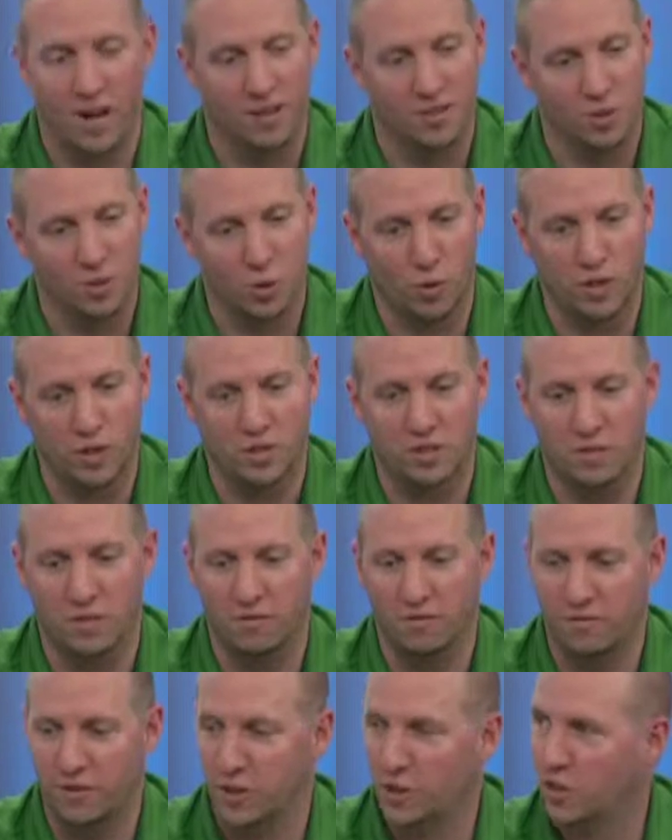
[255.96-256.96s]
choice
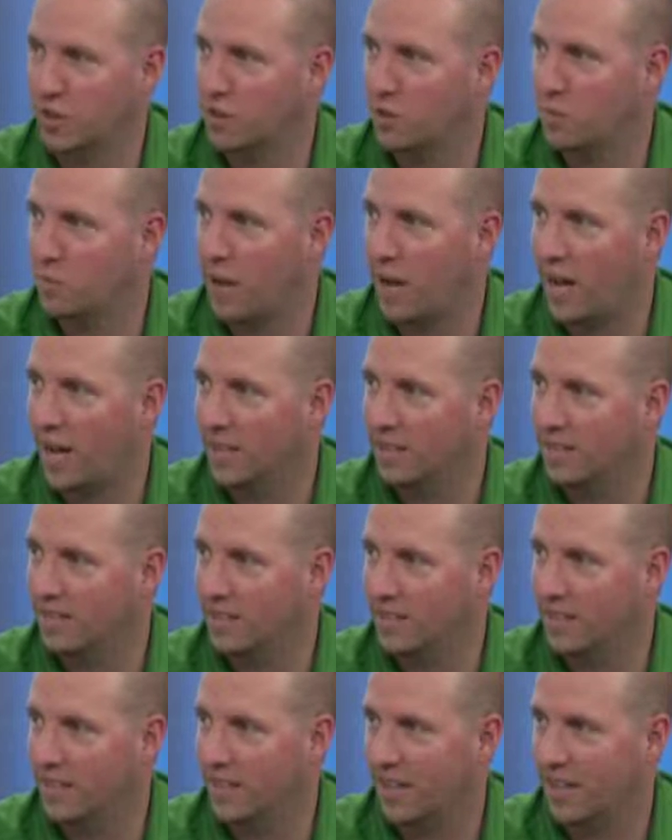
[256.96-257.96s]
of fishing spots,
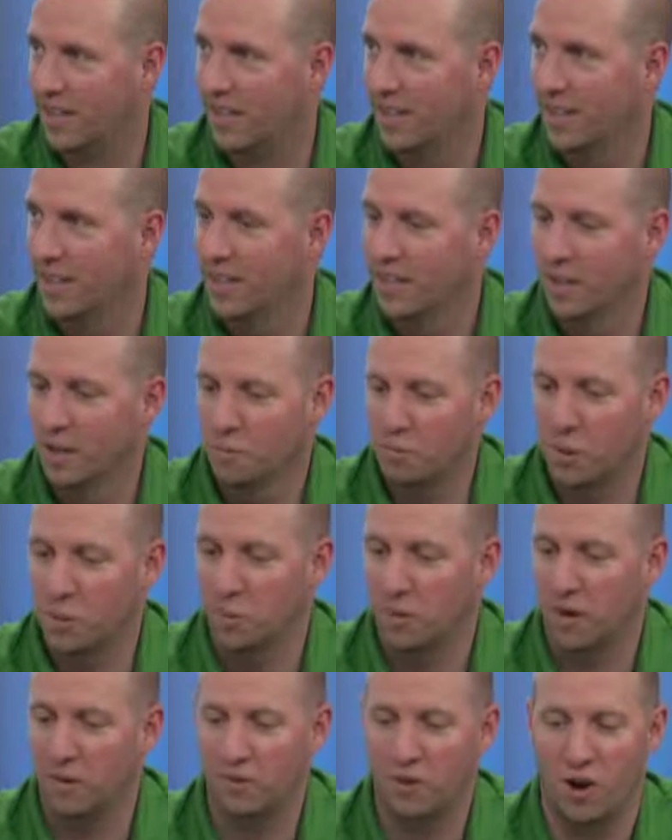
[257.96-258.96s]
and
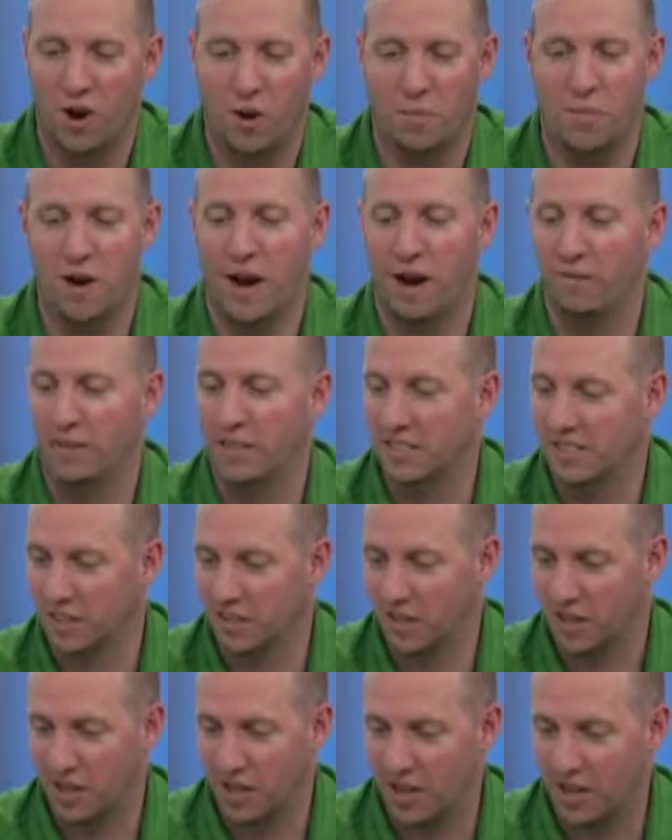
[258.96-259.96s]
people have come every
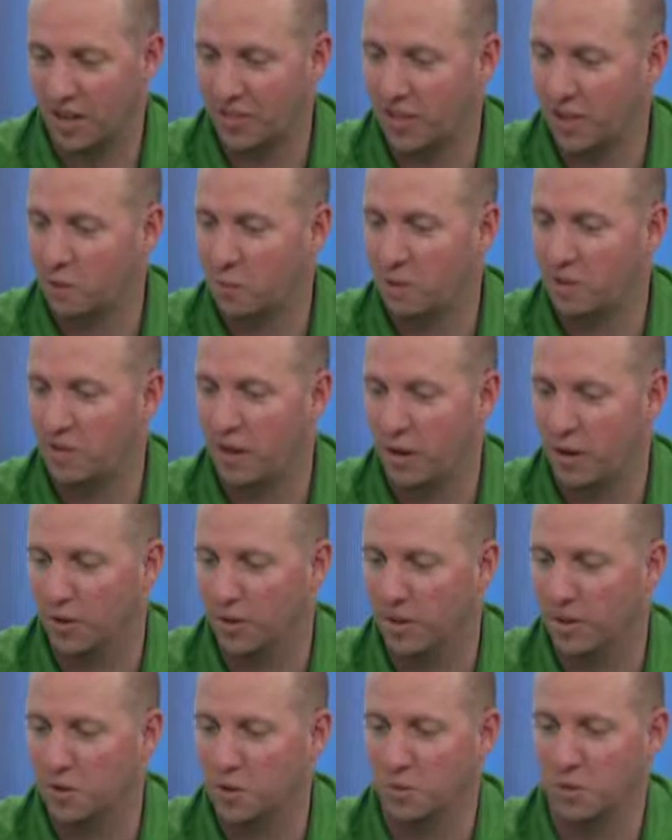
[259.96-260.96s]
single year. I think we've held
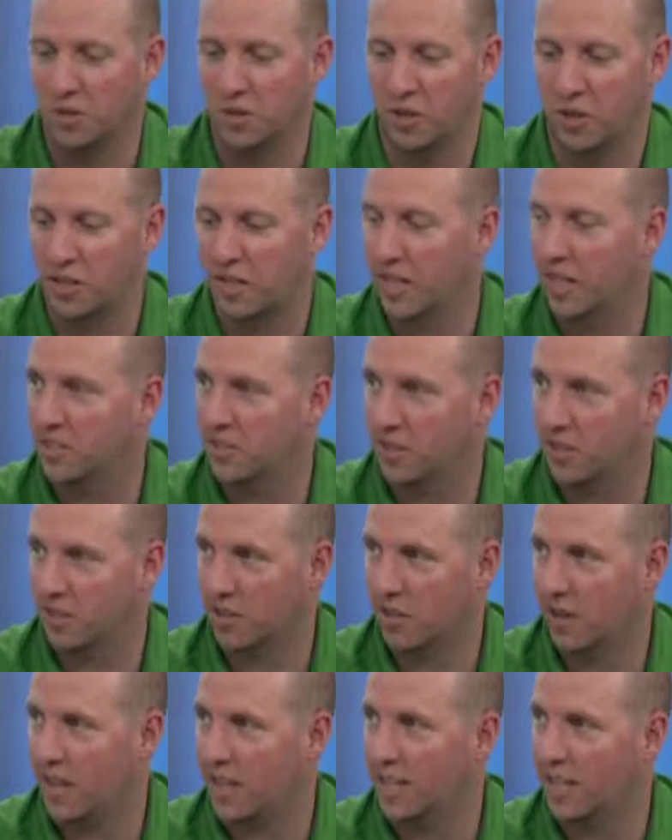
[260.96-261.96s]
this with their kids and their
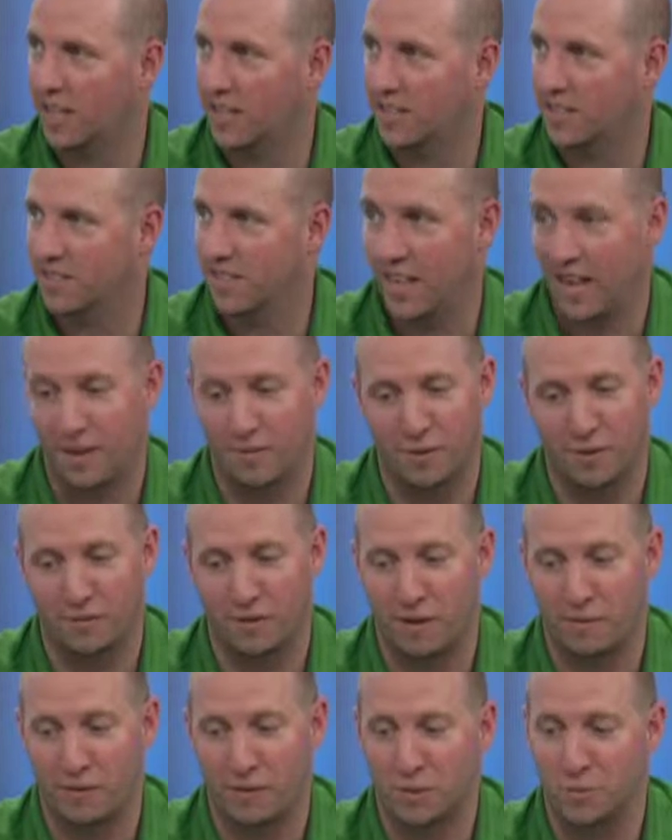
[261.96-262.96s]
grandkids, and they have their
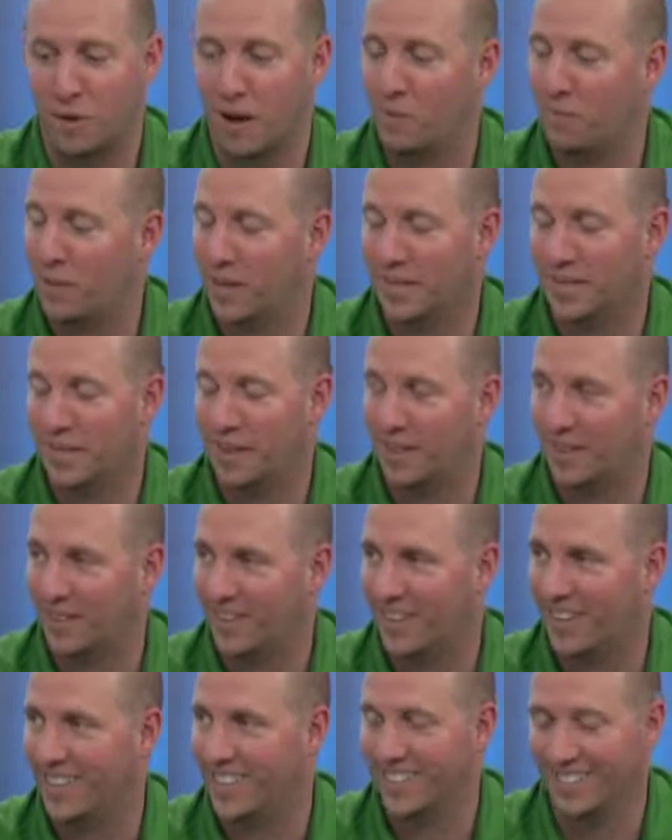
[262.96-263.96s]
favorite spot picked out
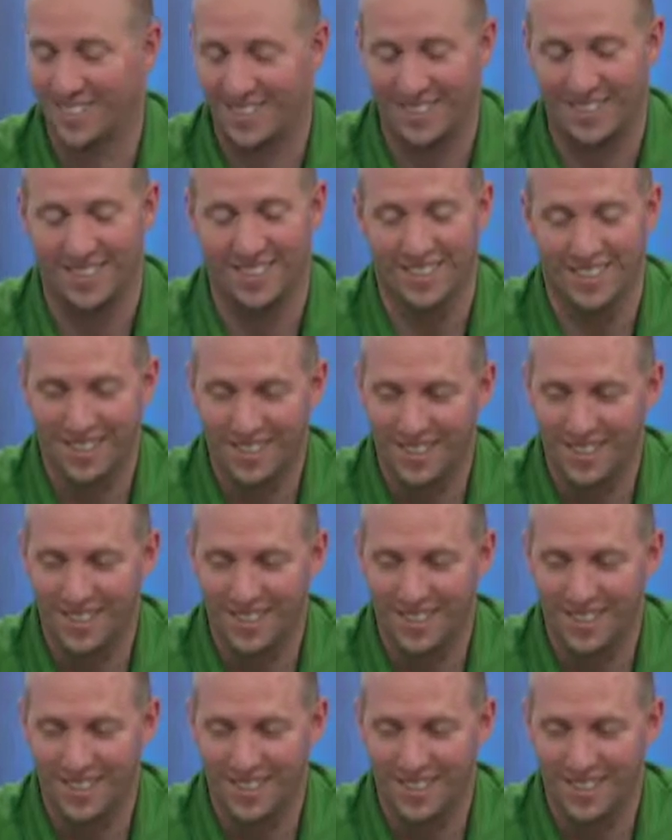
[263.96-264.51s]
already. So